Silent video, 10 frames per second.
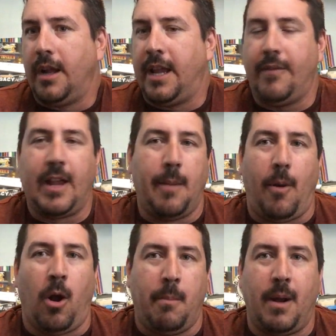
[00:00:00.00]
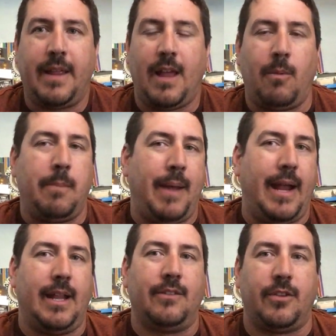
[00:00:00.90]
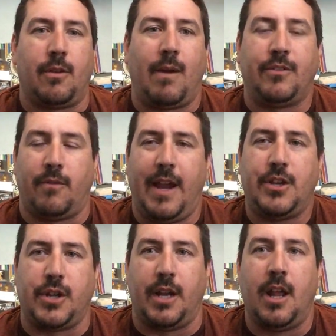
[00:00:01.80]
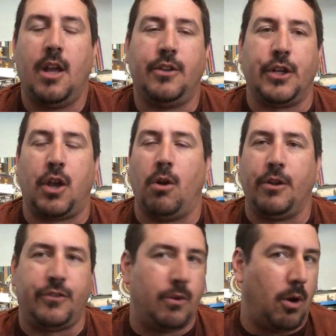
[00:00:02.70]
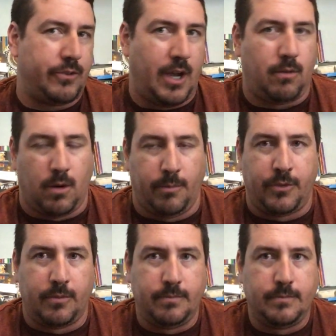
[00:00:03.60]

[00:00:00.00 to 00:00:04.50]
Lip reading: giving up our money that we paid into the reservation to go to 2 hotel rooms.